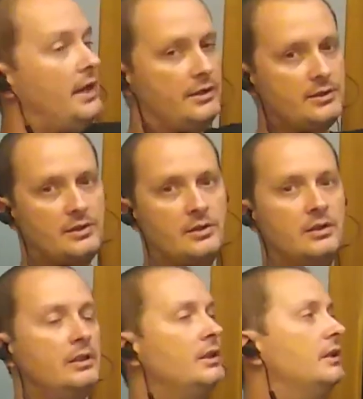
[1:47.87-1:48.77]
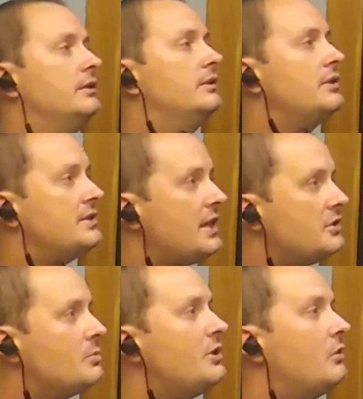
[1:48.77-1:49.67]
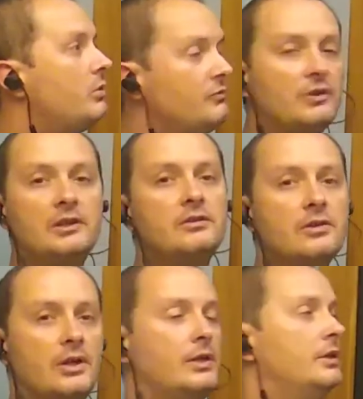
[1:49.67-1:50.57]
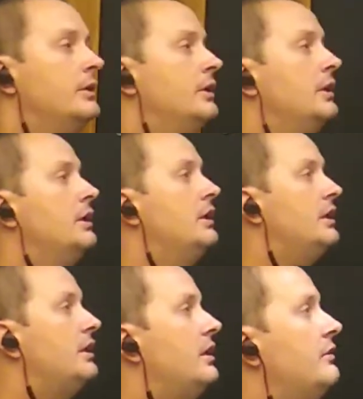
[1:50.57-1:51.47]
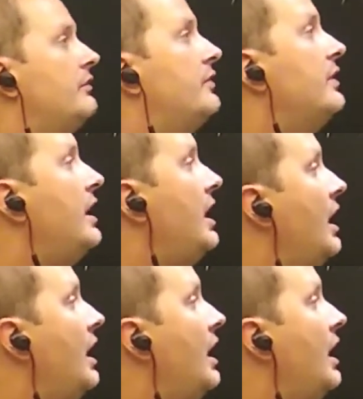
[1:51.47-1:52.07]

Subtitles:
X. They're said to be equivalent if they